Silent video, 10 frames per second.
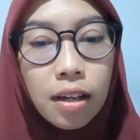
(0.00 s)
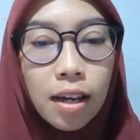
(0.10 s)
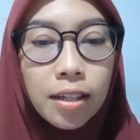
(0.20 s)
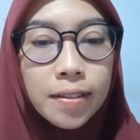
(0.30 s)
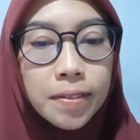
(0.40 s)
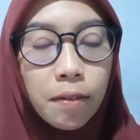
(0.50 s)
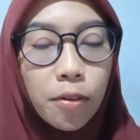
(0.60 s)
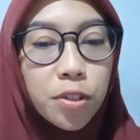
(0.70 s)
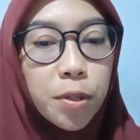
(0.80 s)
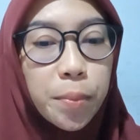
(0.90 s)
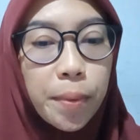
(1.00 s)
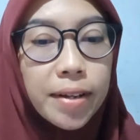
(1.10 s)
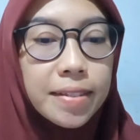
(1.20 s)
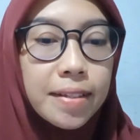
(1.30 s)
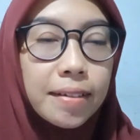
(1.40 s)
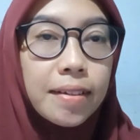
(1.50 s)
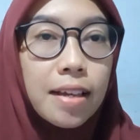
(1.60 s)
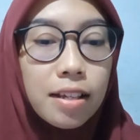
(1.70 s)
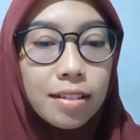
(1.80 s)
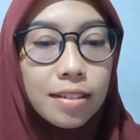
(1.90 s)
It is not surprising
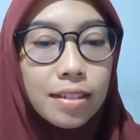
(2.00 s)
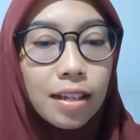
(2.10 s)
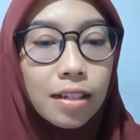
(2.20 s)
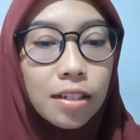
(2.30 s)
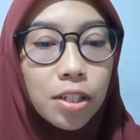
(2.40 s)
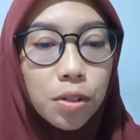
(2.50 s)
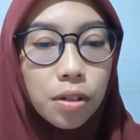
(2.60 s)
since